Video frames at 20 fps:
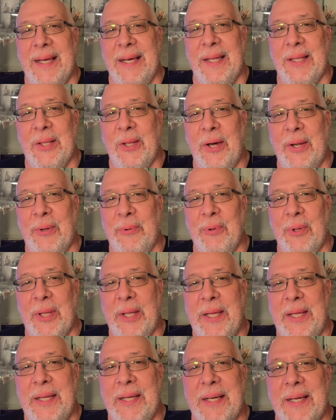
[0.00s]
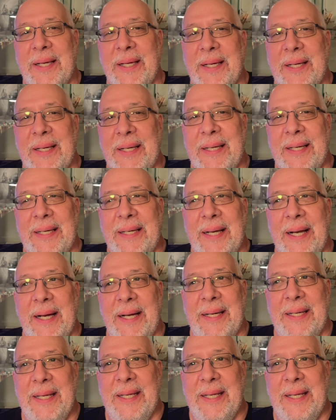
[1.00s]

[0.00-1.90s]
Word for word: A lot of really uh,